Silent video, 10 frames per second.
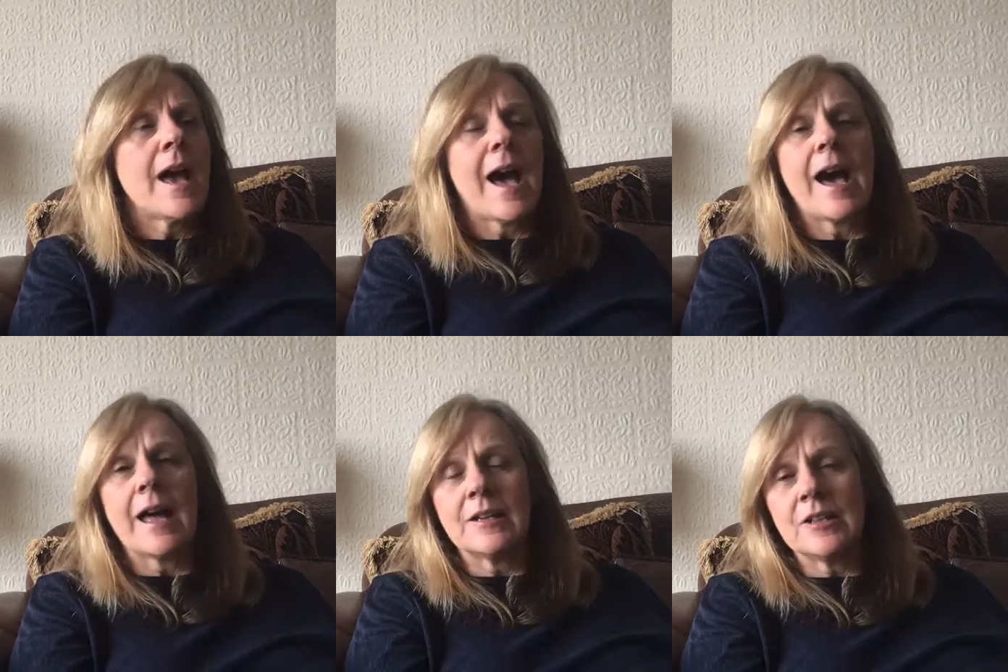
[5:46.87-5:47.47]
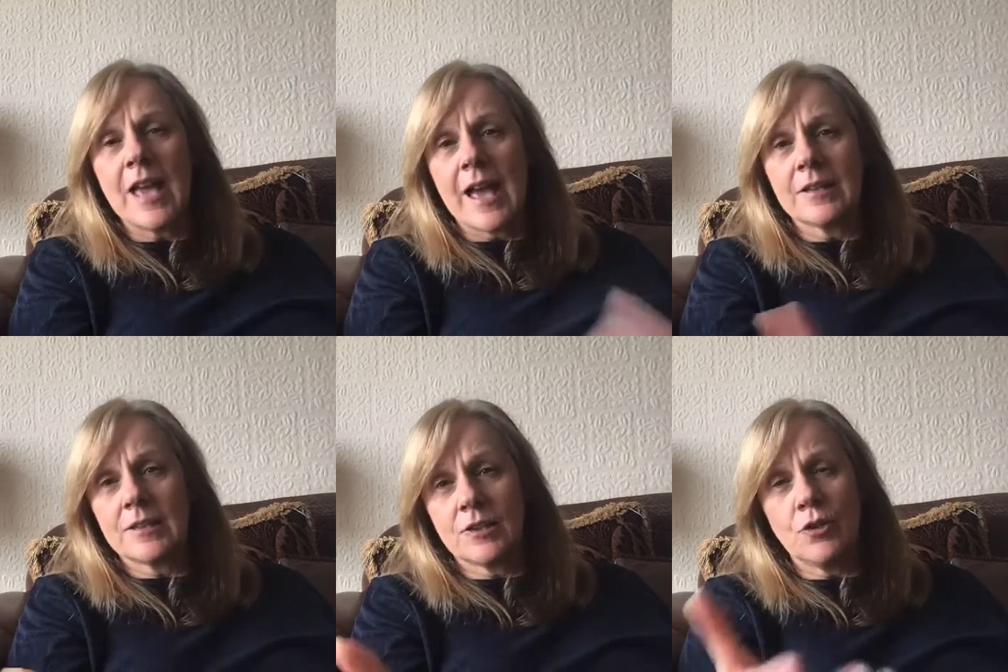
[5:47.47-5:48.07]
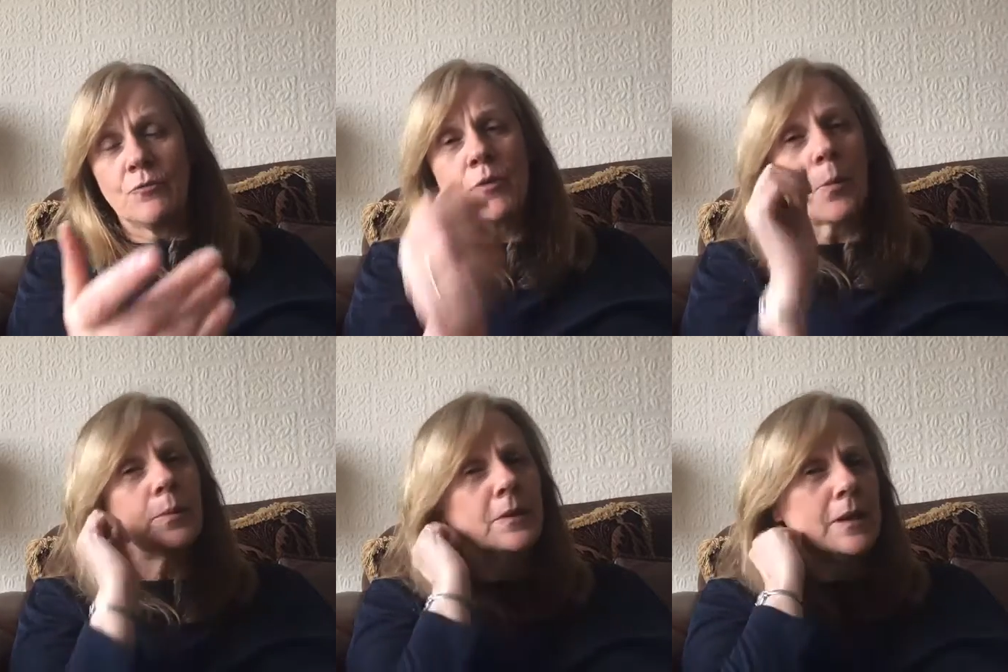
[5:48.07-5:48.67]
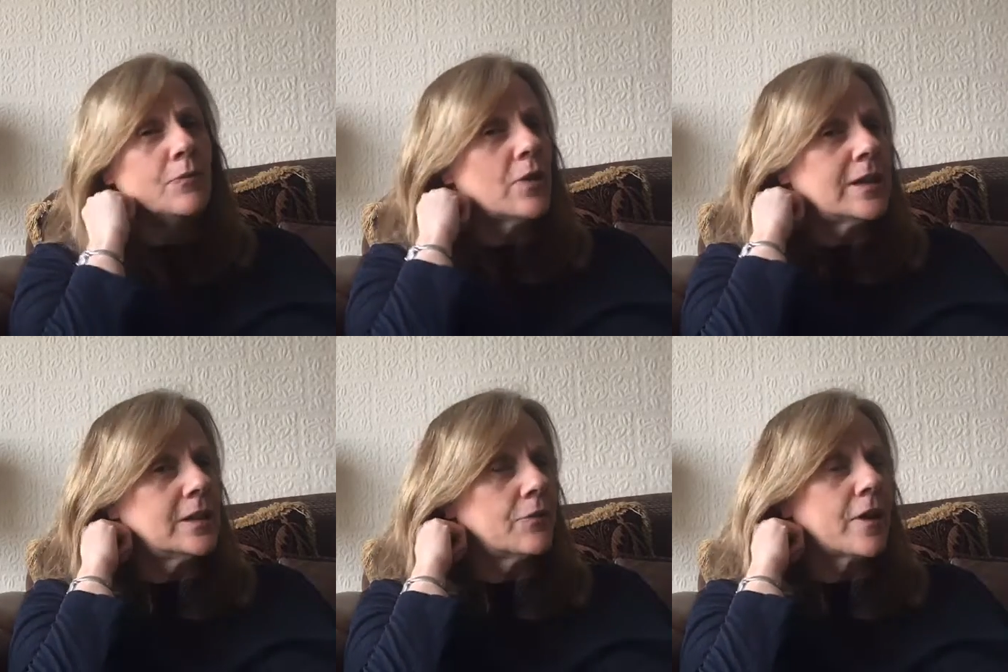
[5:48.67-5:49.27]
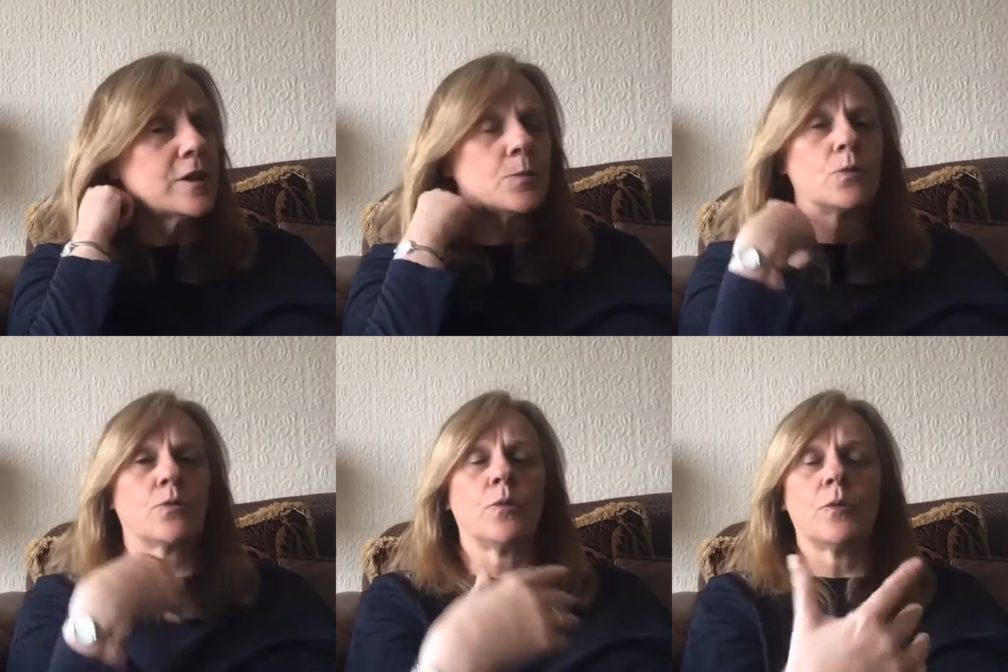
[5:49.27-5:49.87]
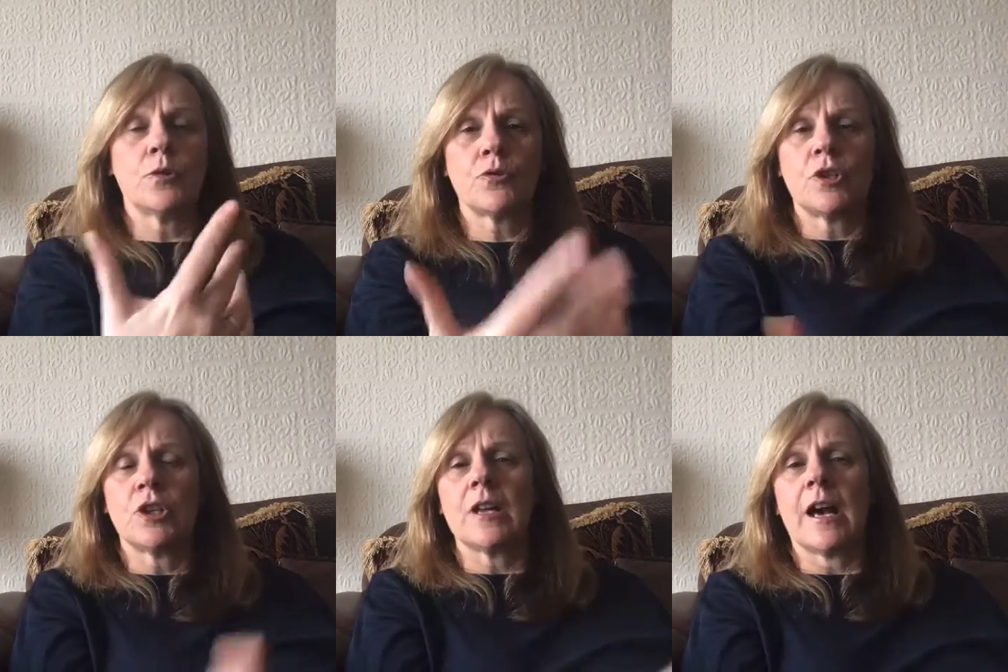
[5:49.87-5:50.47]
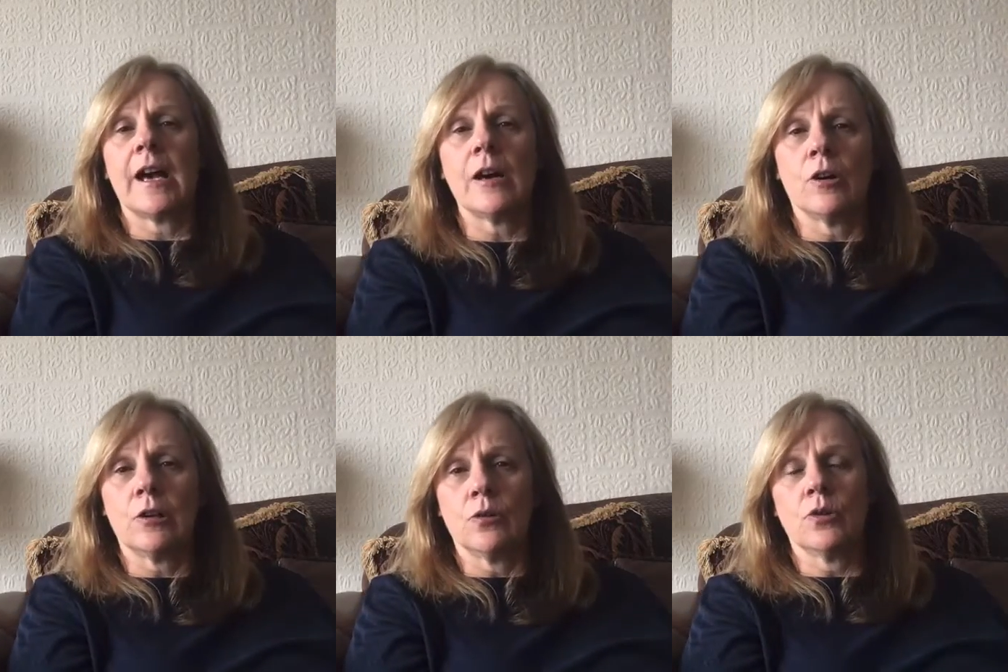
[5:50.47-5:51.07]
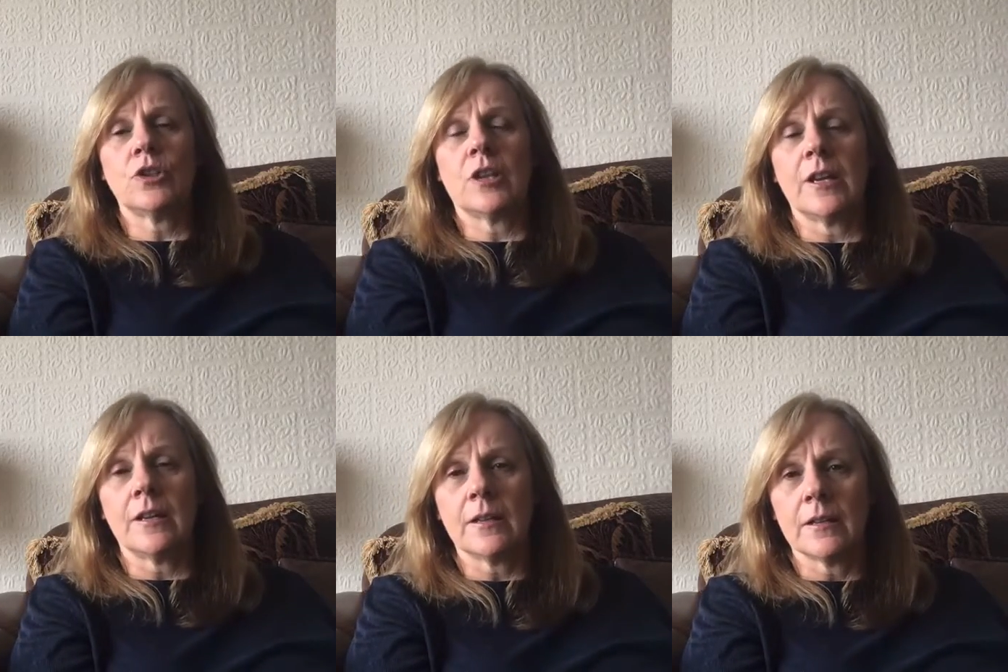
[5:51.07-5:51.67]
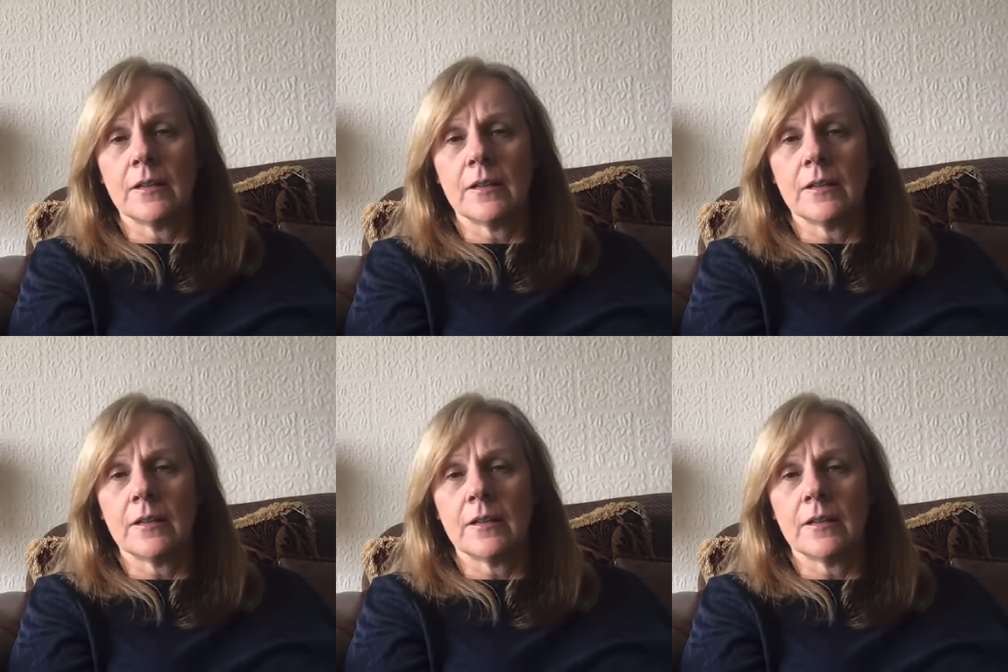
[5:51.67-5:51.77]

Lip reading: And yes, you've probably read in the Facebook group that Trish and I are launching